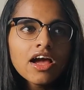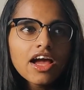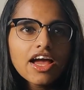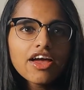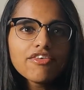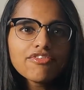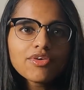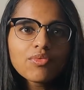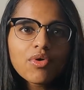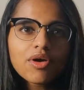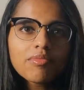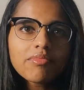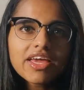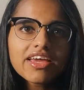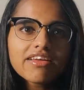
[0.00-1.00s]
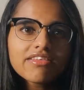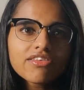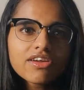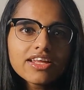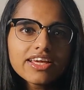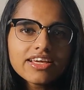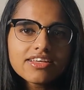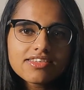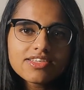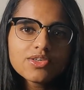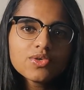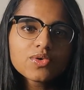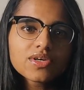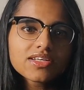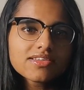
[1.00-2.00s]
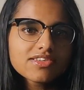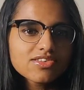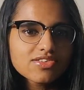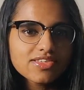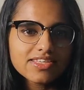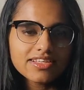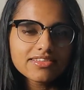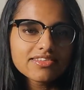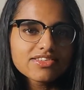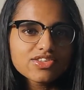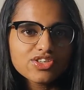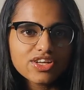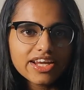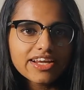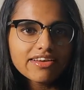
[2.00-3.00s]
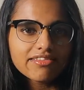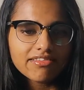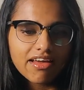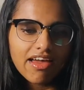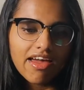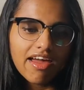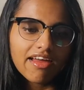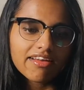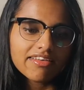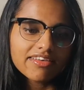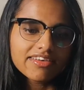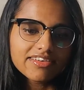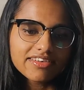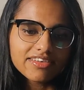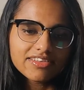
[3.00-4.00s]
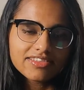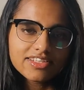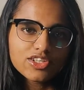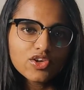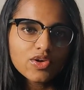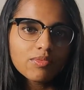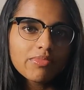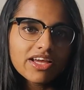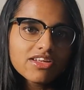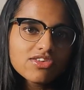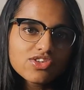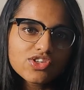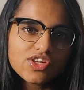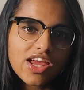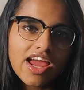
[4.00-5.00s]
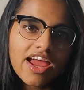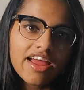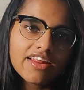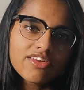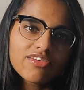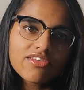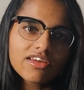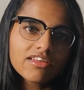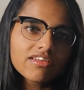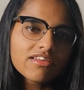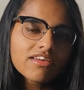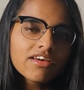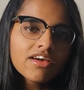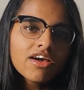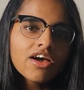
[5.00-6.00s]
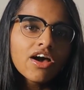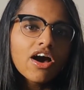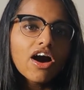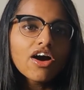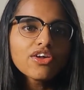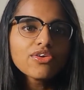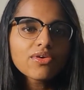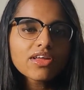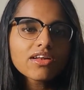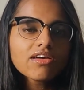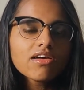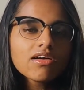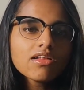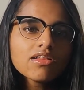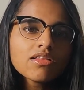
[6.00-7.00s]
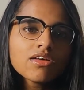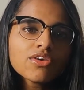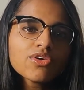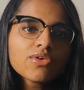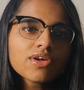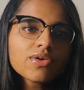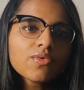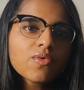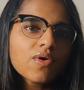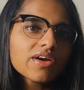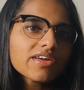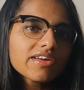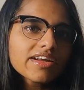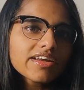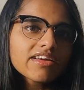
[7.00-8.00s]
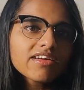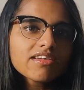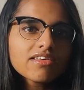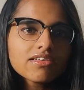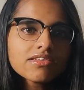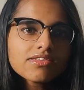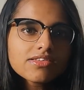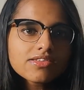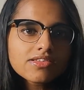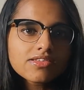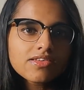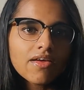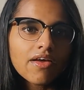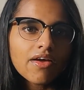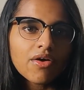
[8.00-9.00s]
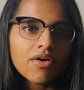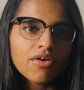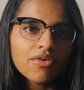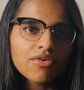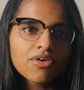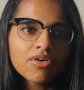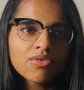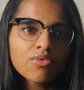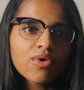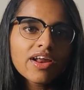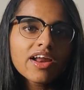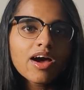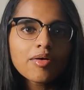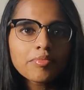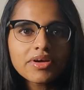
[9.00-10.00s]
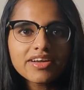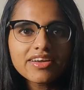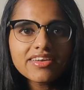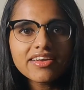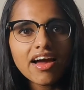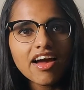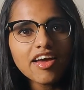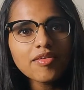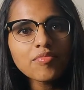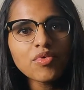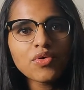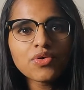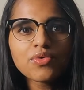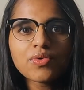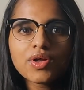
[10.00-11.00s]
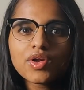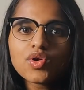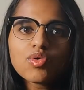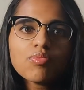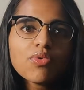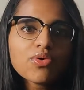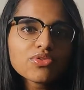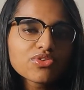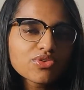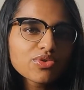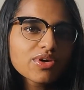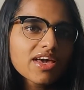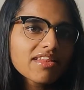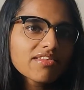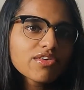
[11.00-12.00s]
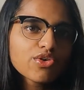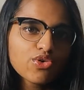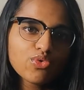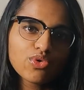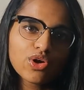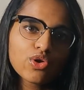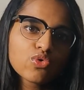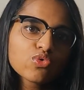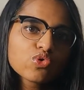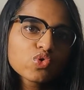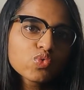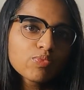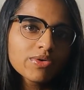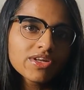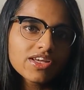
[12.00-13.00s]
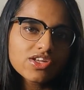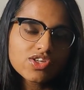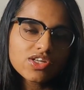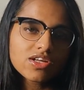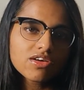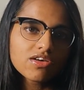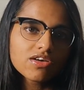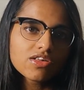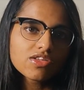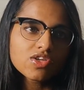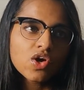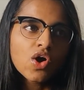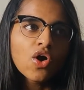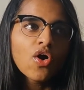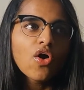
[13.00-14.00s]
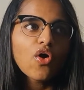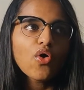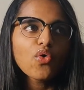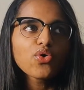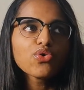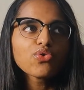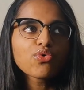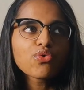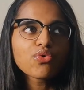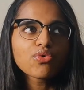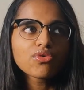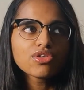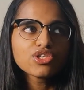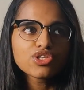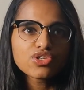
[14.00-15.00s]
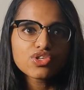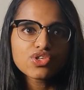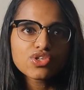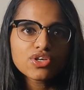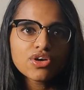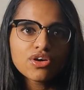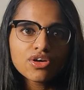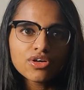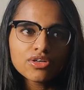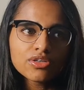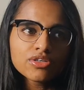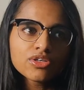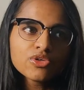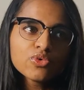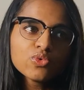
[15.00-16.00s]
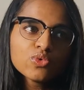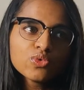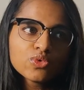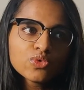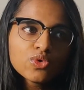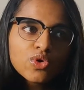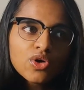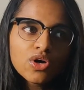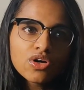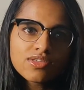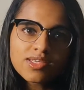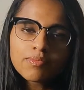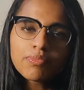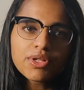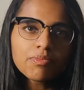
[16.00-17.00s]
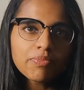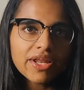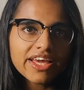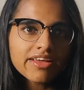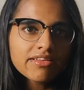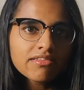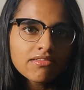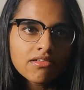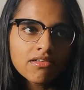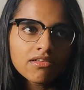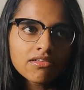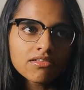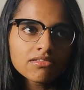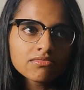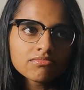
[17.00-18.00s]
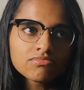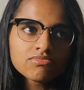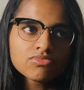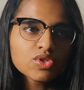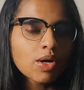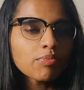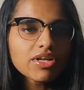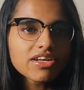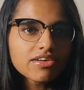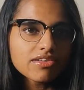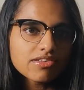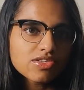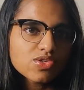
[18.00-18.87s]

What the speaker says: If you want to make it really easy, you can just sit straight and sit on a bench, and you can do alternating curls, or one arm at a time, or you can do both together. You can do supination curls, or you could just do simple plain dumbbell curls.